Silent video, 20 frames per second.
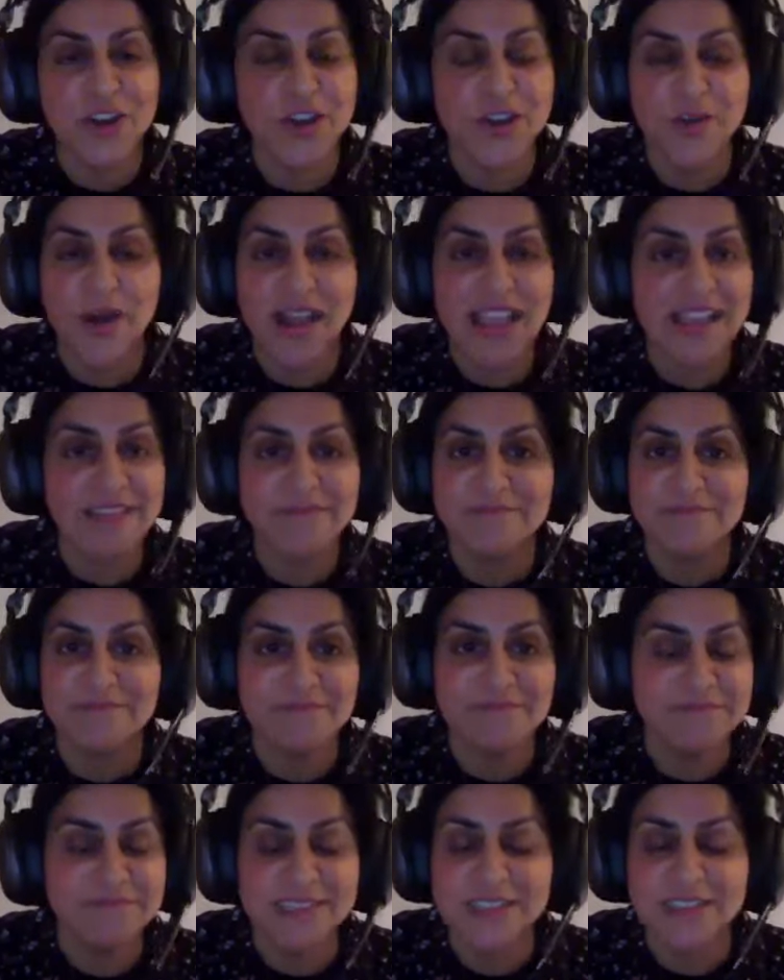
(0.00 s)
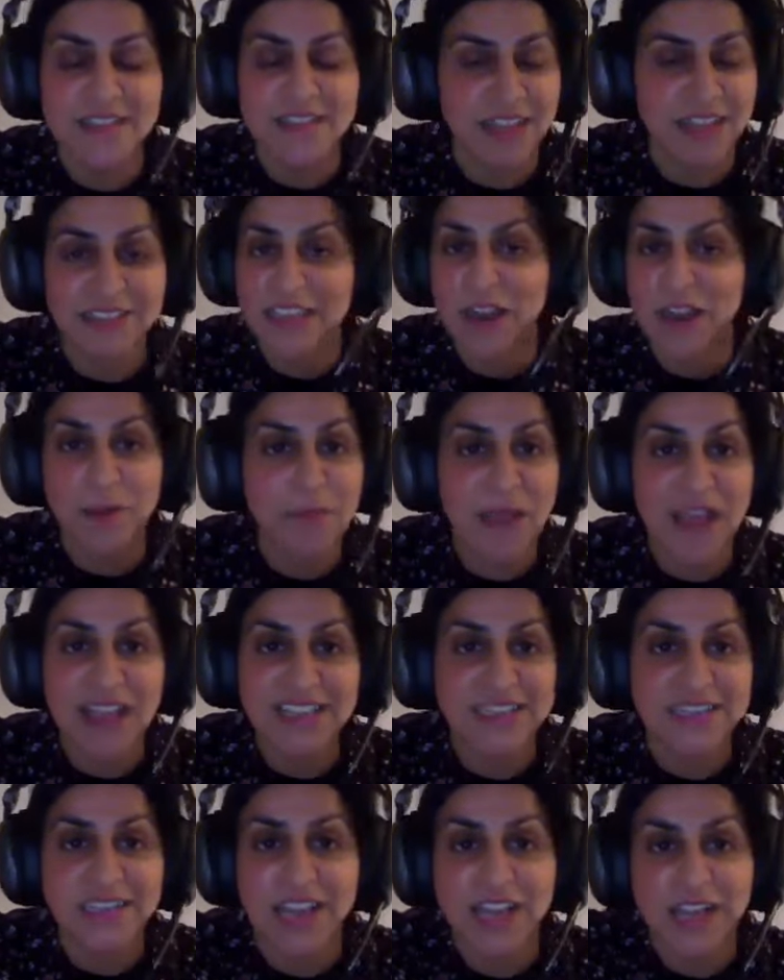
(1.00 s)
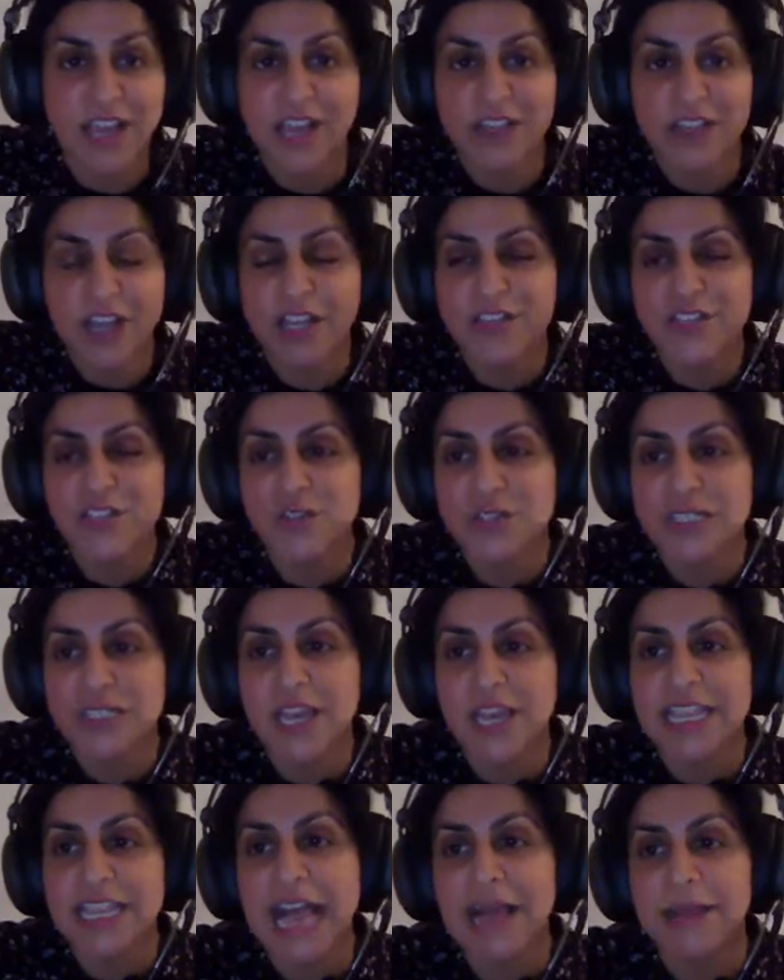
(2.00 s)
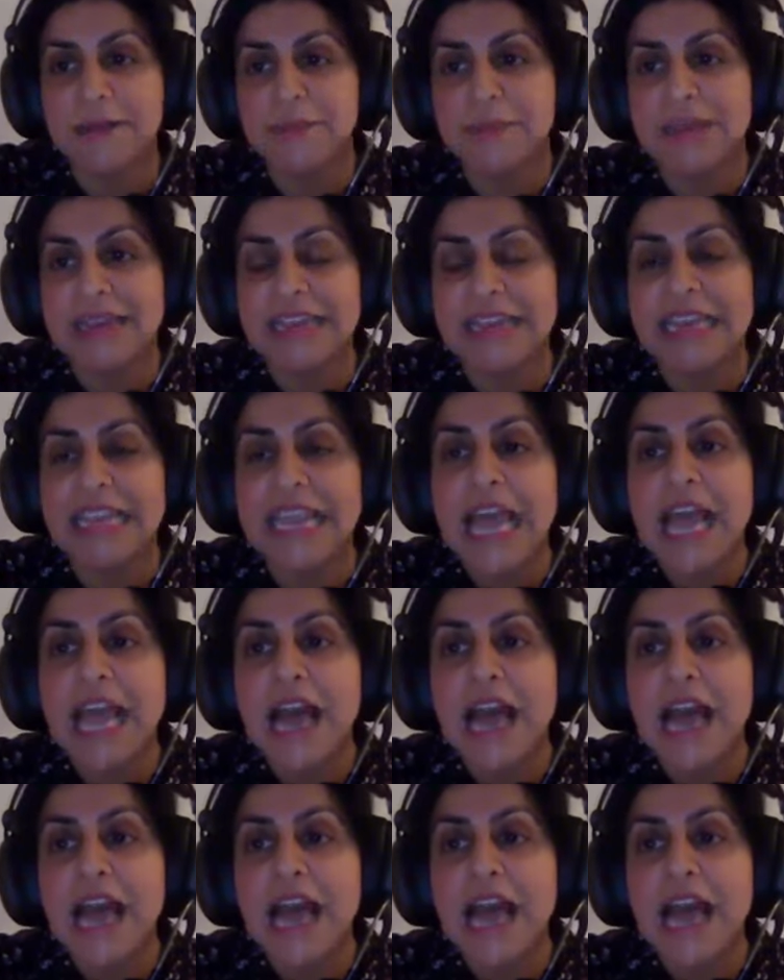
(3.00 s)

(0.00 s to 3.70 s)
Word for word: know, I and then I'm back a, a, as soon as I can be.